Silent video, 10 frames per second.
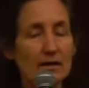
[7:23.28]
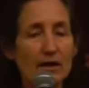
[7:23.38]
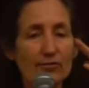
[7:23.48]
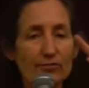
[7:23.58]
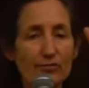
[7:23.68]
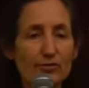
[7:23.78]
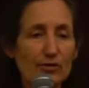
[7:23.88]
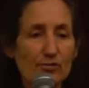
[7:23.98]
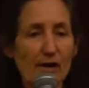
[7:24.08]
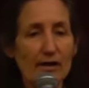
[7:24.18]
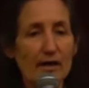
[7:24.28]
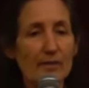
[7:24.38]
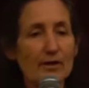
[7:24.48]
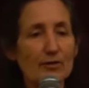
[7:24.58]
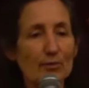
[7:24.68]
go through
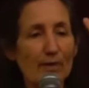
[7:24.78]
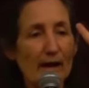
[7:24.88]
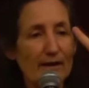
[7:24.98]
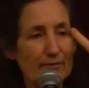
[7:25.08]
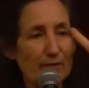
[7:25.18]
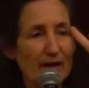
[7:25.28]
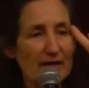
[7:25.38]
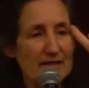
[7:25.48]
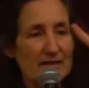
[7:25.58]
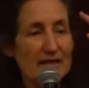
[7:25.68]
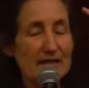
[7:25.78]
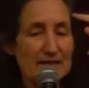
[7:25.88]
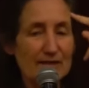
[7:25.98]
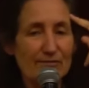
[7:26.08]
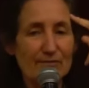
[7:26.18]
neurochemical pathways and hit
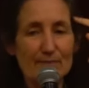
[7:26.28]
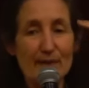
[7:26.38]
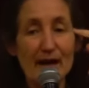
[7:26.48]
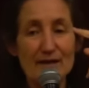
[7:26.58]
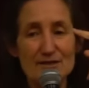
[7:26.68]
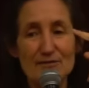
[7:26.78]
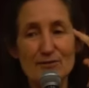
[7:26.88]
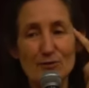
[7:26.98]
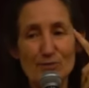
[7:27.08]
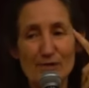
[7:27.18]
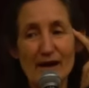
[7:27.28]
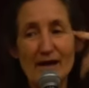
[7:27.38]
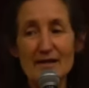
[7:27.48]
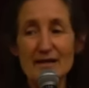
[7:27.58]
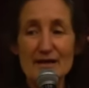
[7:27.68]
different parts of your
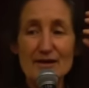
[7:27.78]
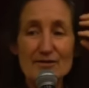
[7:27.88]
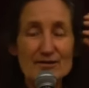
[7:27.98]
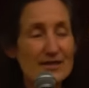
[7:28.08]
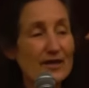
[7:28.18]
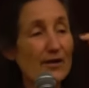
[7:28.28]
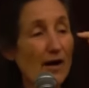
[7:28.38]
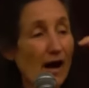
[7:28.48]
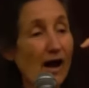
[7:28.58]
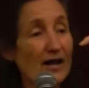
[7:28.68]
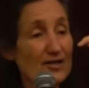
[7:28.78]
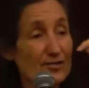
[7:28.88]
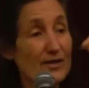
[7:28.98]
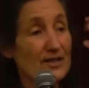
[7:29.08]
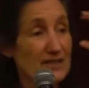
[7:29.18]
brain. You see, your eyes are
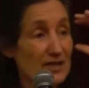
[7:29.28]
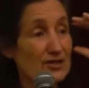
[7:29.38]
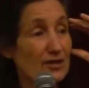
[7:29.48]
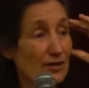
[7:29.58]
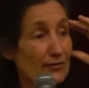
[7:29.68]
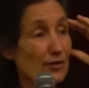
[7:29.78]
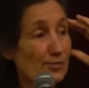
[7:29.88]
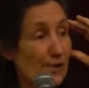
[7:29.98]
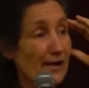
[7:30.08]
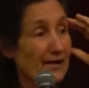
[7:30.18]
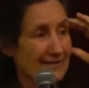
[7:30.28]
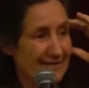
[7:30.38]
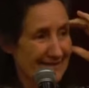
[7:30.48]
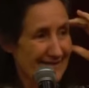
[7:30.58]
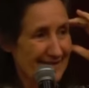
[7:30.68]
an extension of your brain.
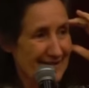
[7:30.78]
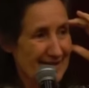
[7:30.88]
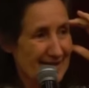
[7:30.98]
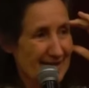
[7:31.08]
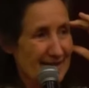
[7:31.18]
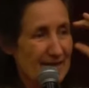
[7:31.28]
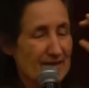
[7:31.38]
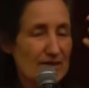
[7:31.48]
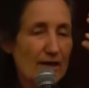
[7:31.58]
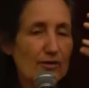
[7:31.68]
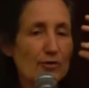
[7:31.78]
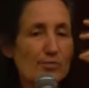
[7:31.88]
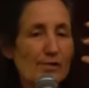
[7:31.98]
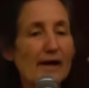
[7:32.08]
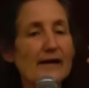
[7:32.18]
So your
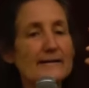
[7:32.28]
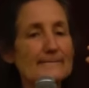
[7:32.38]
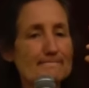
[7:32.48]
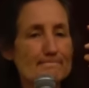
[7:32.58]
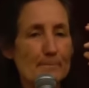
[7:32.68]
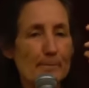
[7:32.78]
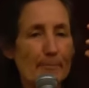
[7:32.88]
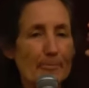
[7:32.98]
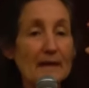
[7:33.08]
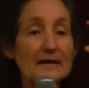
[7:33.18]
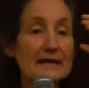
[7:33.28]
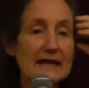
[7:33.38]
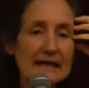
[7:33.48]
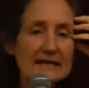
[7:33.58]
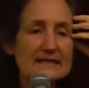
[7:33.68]
brain
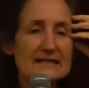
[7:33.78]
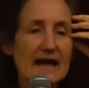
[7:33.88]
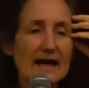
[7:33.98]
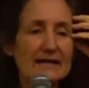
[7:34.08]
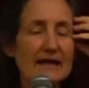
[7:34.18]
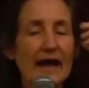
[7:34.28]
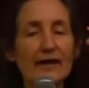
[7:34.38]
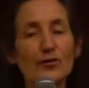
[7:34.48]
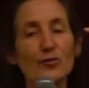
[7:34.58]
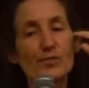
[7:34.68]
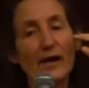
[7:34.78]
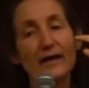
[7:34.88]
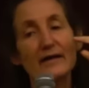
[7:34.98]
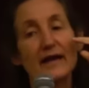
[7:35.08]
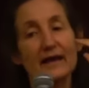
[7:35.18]
needs sun and your
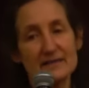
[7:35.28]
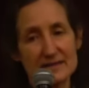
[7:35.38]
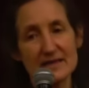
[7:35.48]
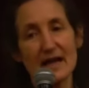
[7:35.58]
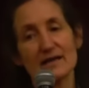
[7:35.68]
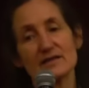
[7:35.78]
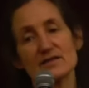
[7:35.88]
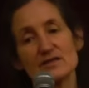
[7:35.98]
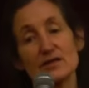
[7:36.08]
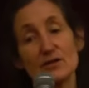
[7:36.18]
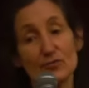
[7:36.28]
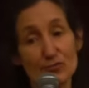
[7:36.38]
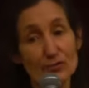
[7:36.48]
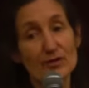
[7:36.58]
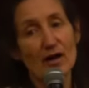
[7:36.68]
brain gets suns
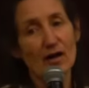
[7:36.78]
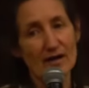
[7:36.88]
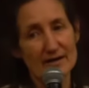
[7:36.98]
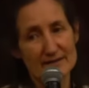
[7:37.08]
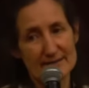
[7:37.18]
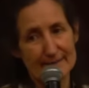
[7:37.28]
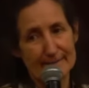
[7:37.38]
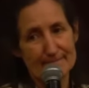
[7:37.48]
through the eyes